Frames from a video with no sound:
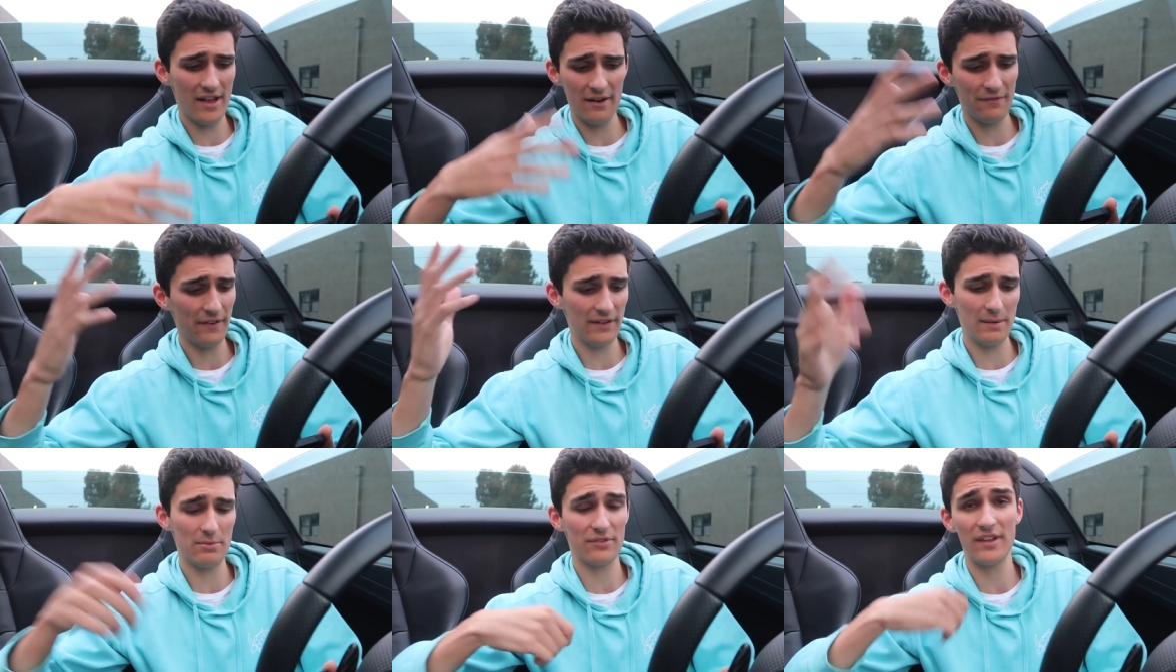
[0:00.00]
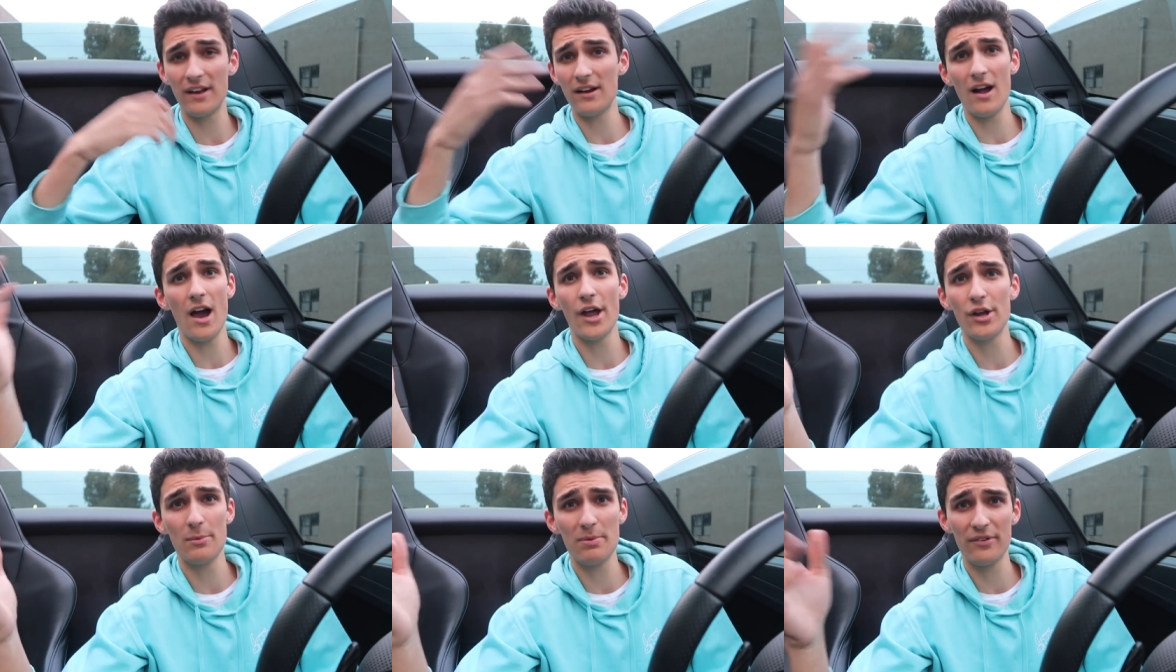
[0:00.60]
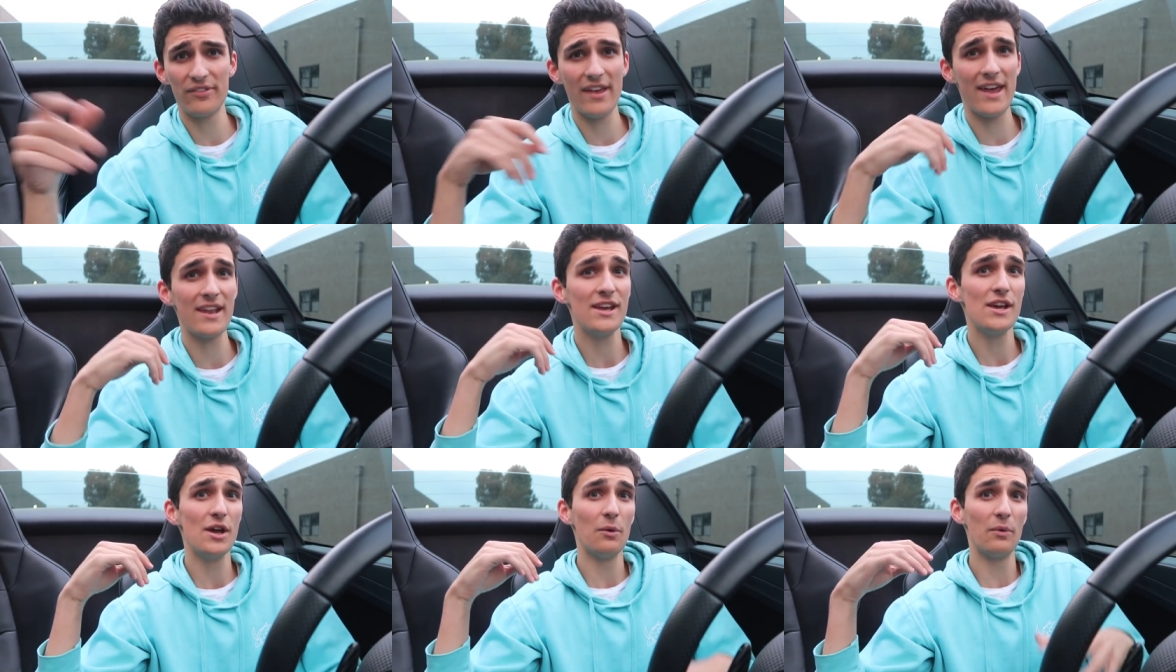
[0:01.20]
or 50% or 100%
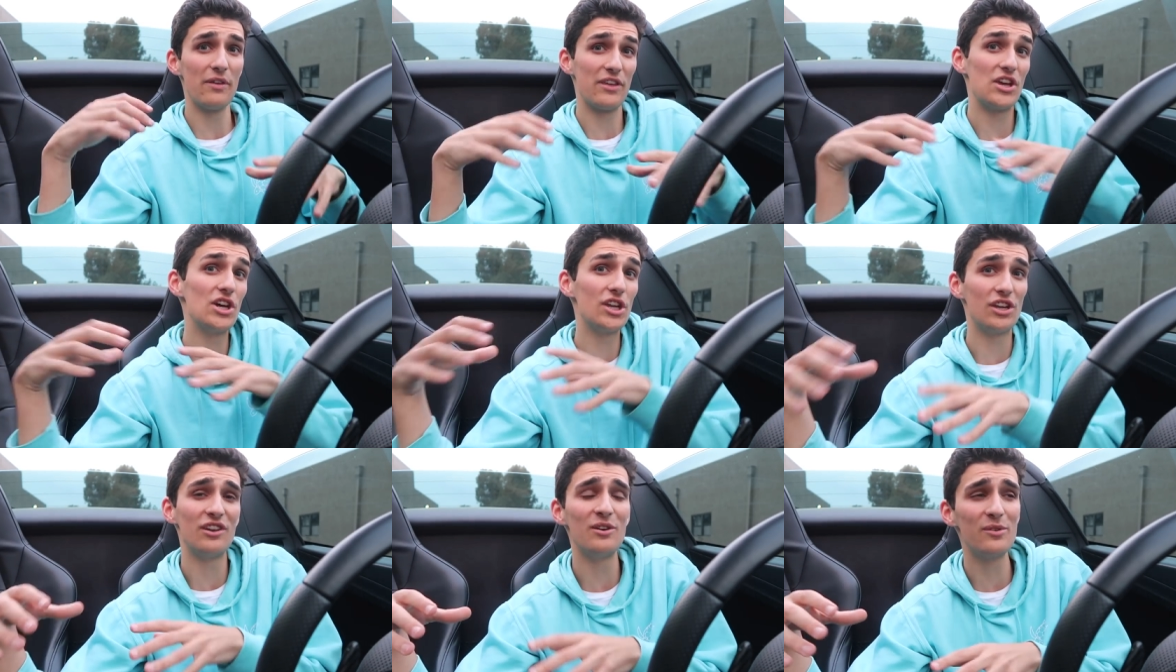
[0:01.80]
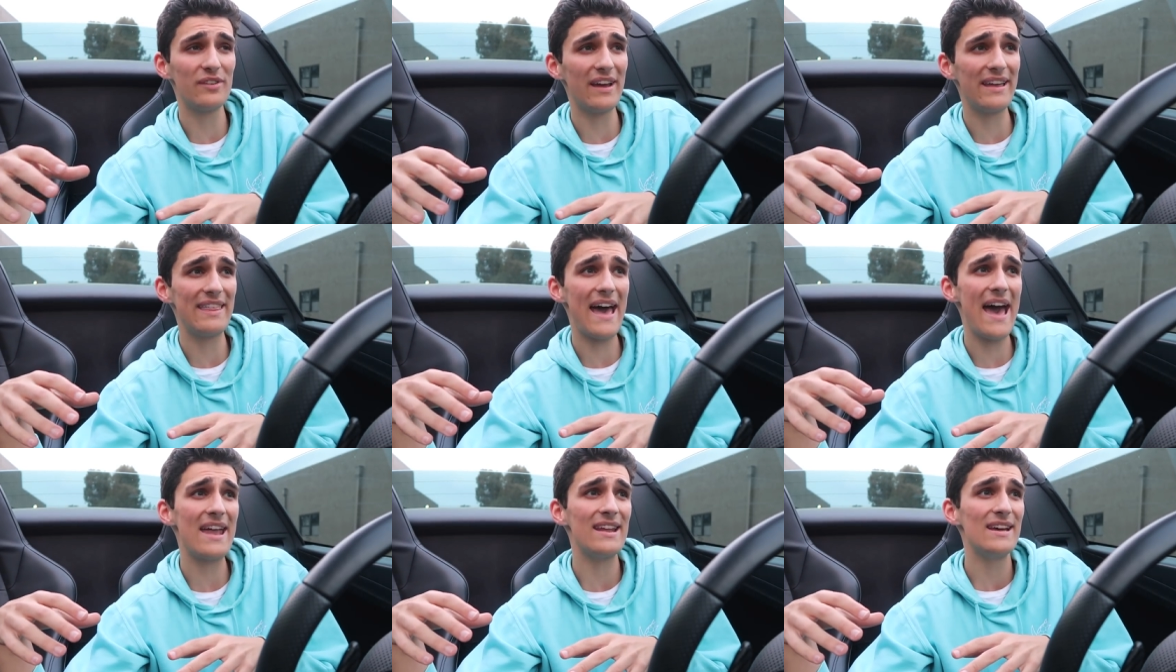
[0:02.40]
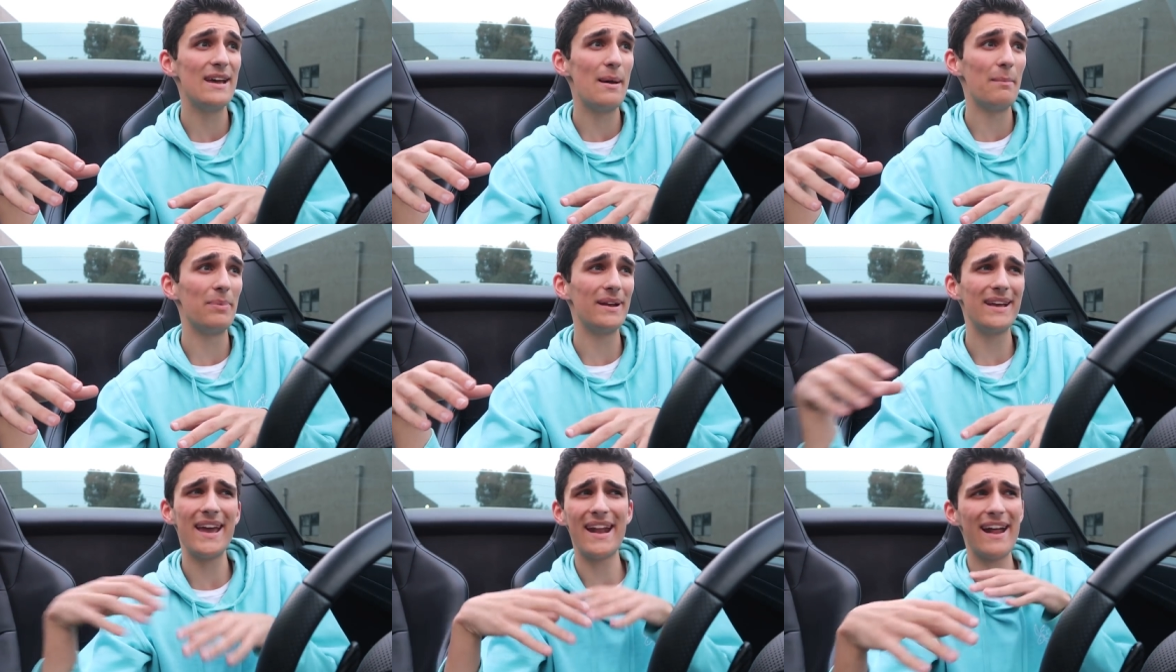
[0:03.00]
with good news like that,
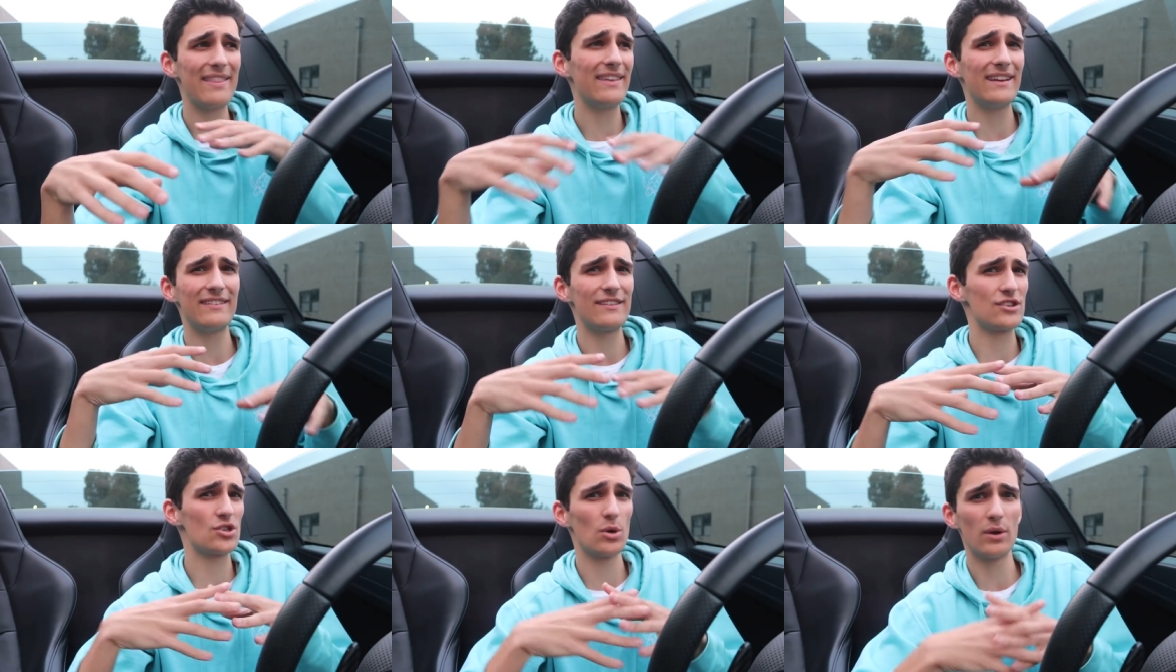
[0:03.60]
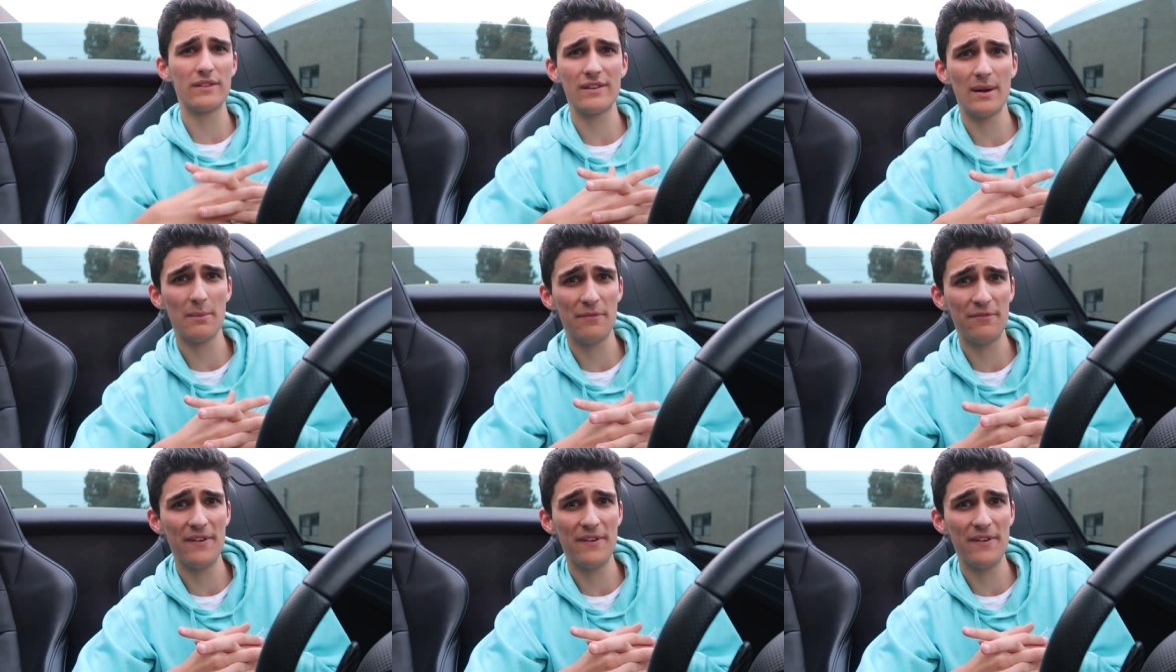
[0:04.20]
but again, I think it's a short-term